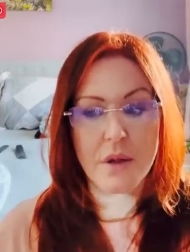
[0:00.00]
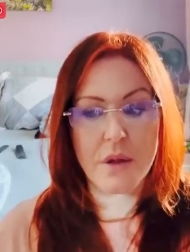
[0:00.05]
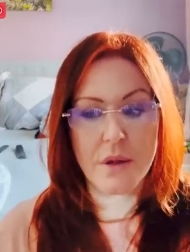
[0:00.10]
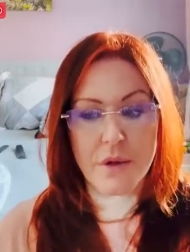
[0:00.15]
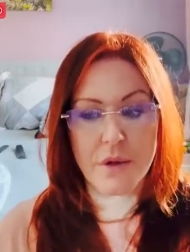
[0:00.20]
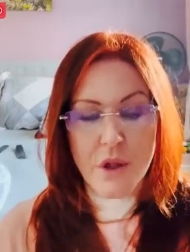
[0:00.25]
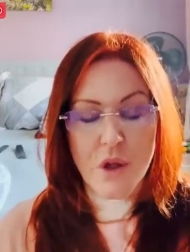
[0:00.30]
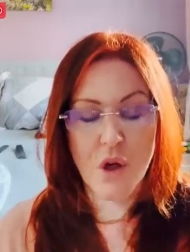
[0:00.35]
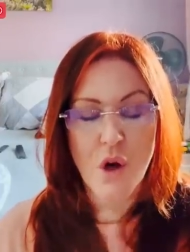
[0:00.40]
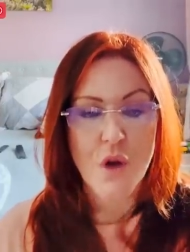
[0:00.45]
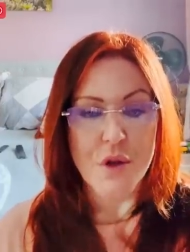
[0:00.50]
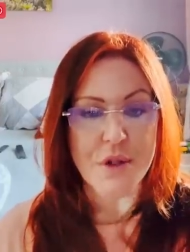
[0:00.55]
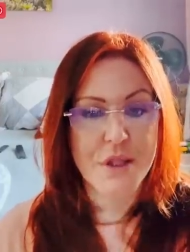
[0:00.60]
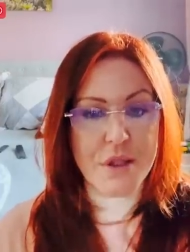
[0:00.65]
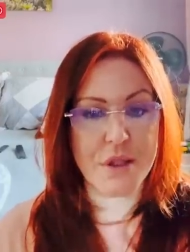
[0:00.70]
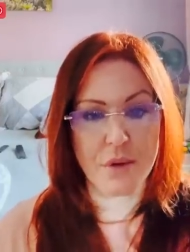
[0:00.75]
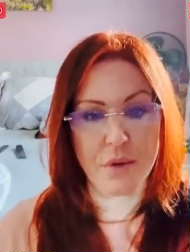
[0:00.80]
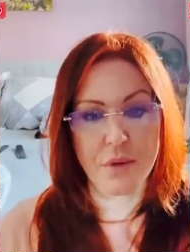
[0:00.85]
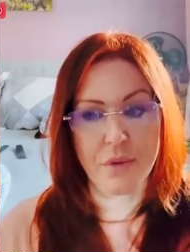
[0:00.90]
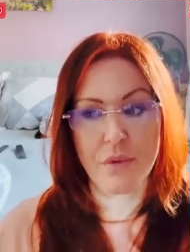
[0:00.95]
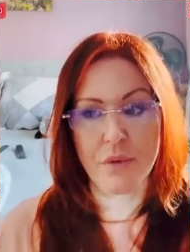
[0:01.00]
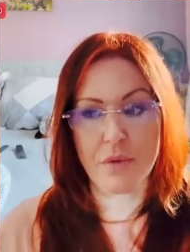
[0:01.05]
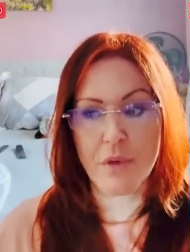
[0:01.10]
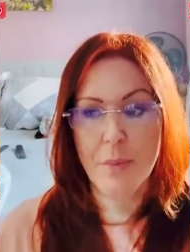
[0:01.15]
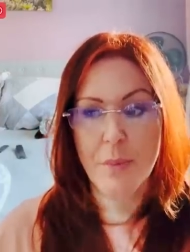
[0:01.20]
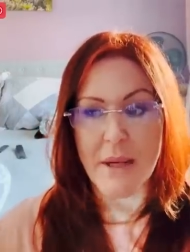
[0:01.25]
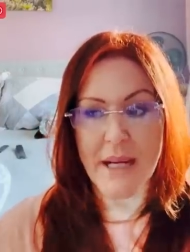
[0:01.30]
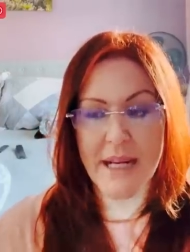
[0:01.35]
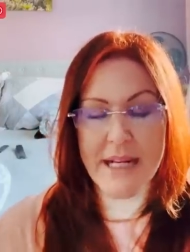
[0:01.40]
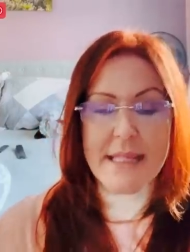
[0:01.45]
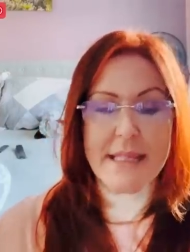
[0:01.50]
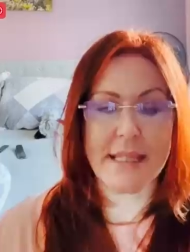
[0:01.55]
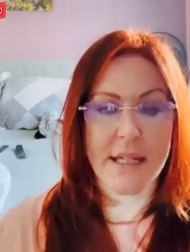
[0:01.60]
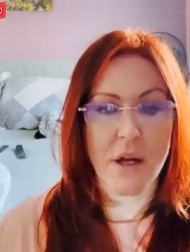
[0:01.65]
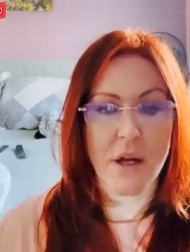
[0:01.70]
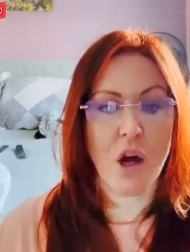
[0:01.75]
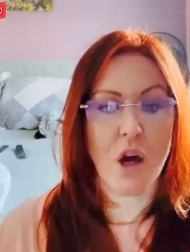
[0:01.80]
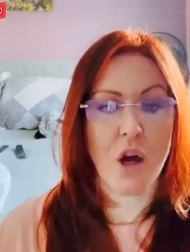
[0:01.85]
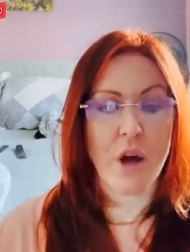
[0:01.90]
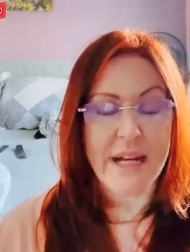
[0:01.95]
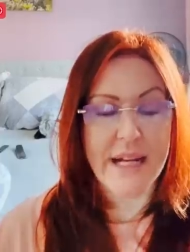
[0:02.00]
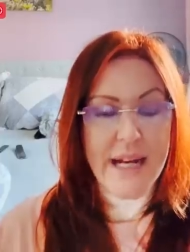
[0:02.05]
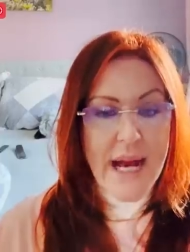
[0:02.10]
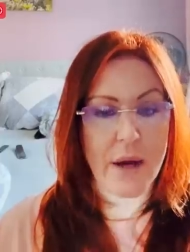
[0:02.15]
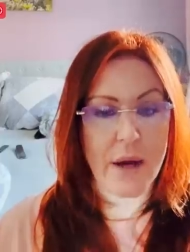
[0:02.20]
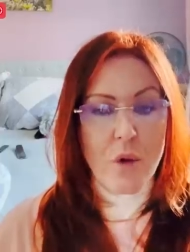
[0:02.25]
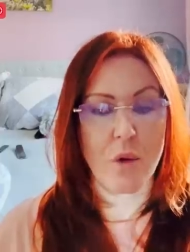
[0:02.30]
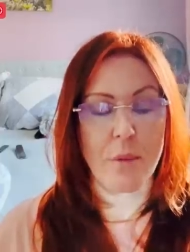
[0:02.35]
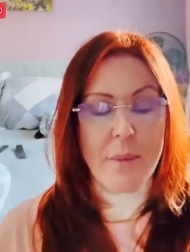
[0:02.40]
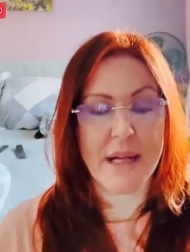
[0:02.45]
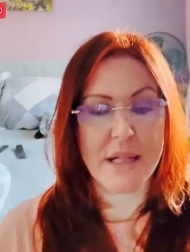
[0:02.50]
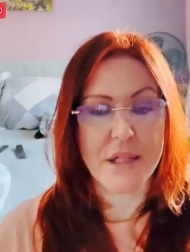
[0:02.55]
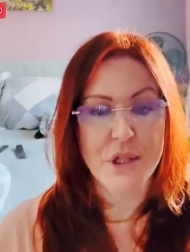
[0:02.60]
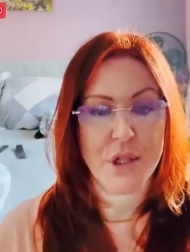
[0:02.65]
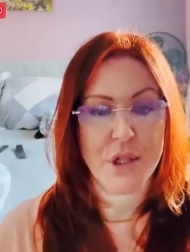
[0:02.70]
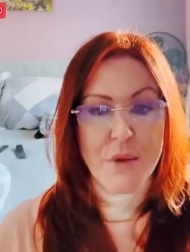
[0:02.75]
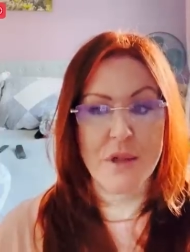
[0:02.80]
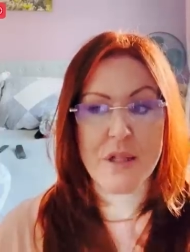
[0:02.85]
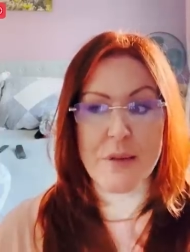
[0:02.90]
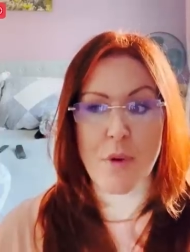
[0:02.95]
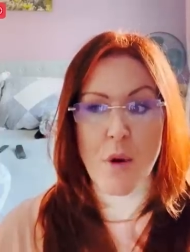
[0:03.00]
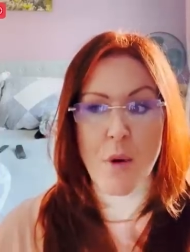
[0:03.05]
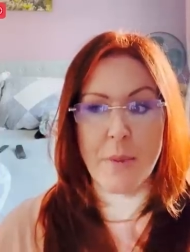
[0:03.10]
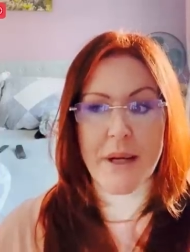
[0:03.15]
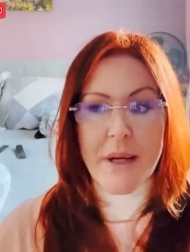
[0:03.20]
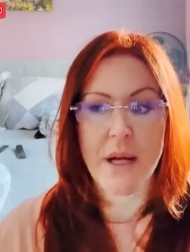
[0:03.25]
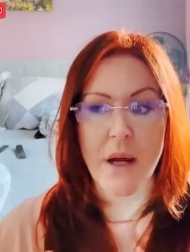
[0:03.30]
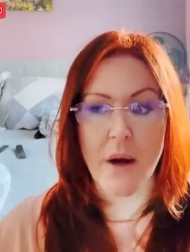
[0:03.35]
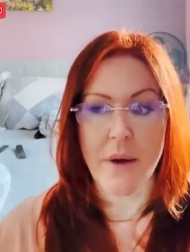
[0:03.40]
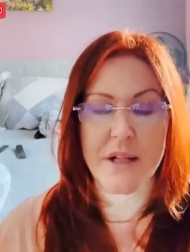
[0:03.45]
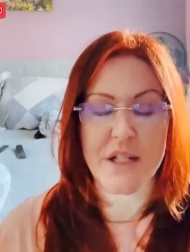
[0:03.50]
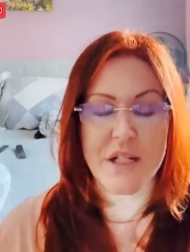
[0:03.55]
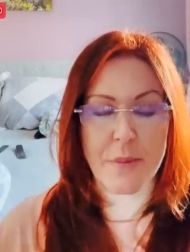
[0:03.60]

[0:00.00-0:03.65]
the cost of replacing her in Aquaman two is probably going